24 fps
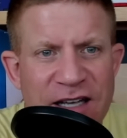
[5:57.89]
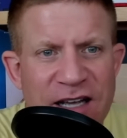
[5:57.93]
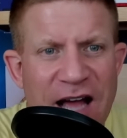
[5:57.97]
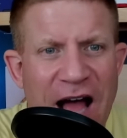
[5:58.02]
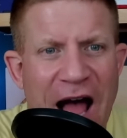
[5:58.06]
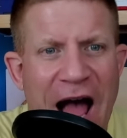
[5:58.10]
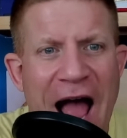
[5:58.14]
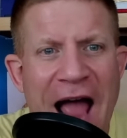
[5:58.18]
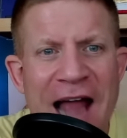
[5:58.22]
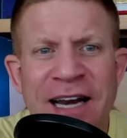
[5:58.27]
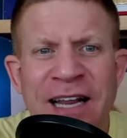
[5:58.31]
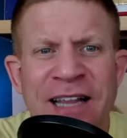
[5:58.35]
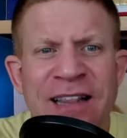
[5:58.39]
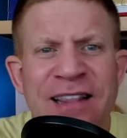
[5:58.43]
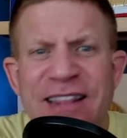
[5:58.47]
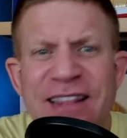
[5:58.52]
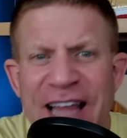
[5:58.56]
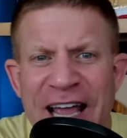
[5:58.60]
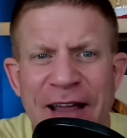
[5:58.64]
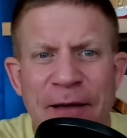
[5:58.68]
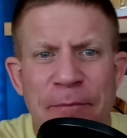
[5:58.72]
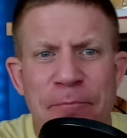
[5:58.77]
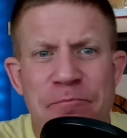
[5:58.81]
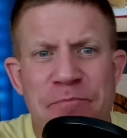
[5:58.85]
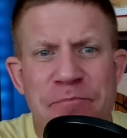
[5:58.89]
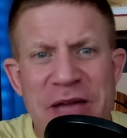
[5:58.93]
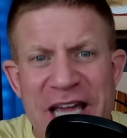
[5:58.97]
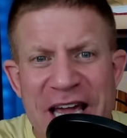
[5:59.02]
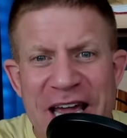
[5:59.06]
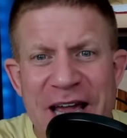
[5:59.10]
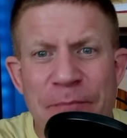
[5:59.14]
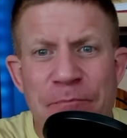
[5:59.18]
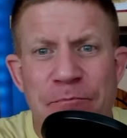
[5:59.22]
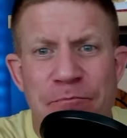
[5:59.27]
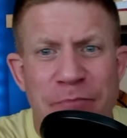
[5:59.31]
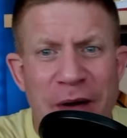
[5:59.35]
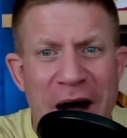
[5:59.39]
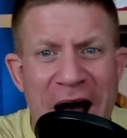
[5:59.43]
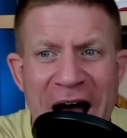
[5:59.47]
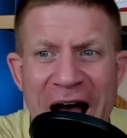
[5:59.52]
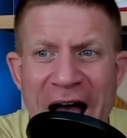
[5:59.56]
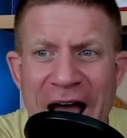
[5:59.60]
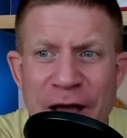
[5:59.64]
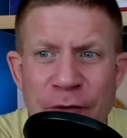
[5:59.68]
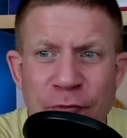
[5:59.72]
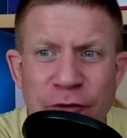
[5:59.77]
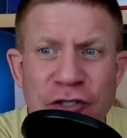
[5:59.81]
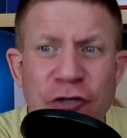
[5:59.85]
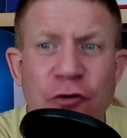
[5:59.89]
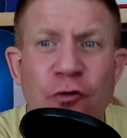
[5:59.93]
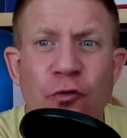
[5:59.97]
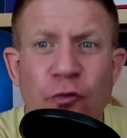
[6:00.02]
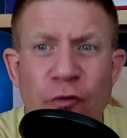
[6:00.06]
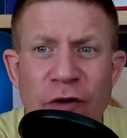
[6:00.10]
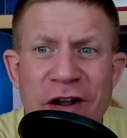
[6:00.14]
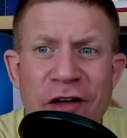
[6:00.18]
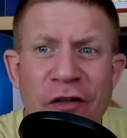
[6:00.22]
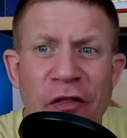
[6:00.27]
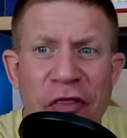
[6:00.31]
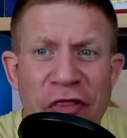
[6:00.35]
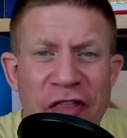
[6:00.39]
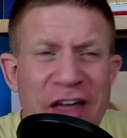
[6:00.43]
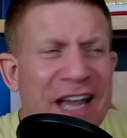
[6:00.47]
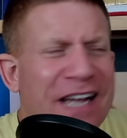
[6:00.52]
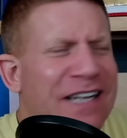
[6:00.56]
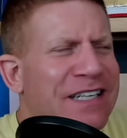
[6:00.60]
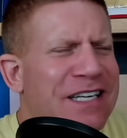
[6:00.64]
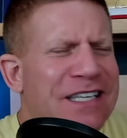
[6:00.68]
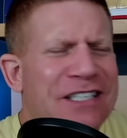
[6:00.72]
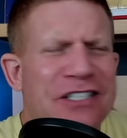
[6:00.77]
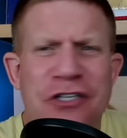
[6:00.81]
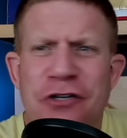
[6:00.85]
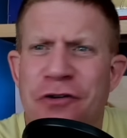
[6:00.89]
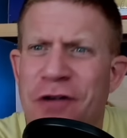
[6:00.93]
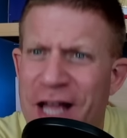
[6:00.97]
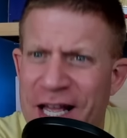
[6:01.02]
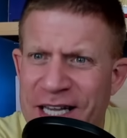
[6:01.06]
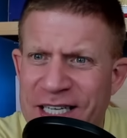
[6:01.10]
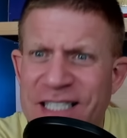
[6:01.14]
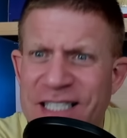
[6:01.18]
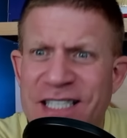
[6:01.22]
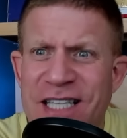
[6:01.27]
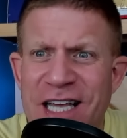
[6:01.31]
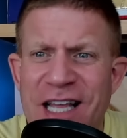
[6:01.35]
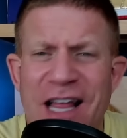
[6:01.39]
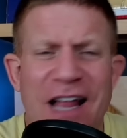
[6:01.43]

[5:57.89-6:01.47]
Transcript: I didn't think being bi was a real thing. Did you guys think?